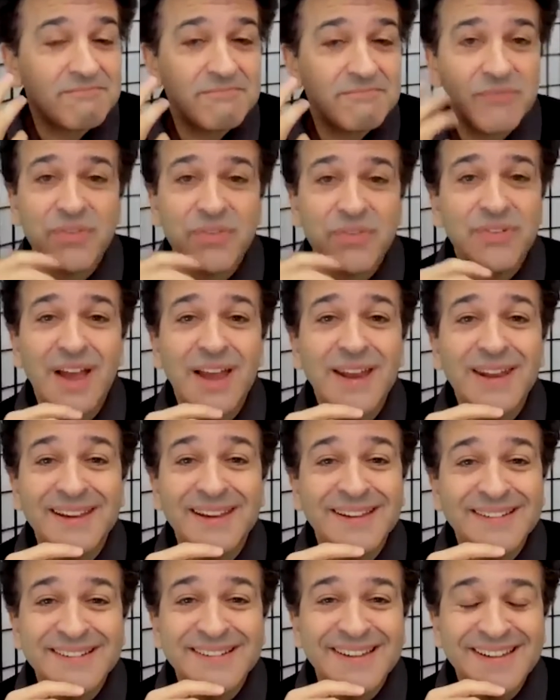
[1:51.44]

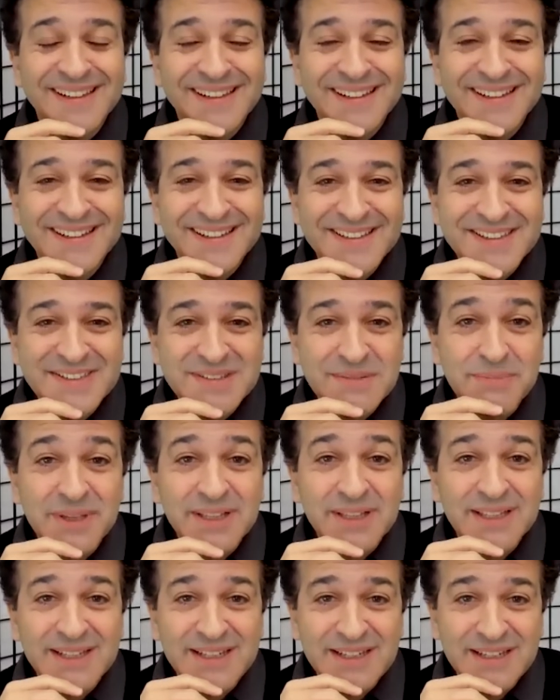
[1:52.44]
stunning in his
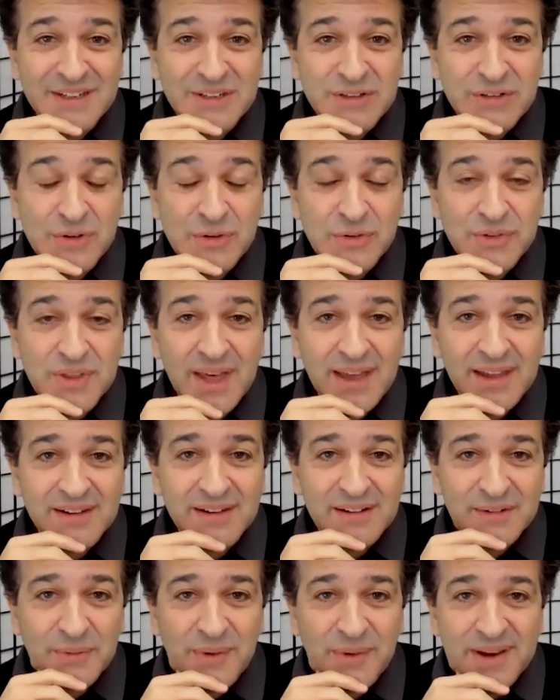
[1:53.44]
ability to do that
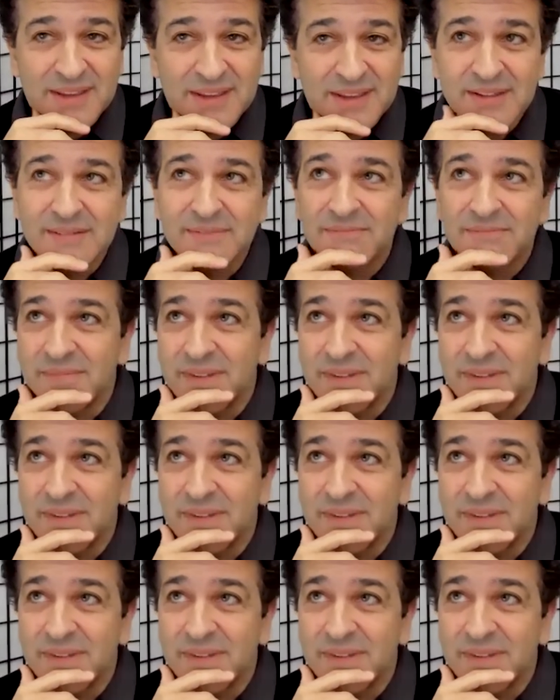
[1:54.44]
in a way that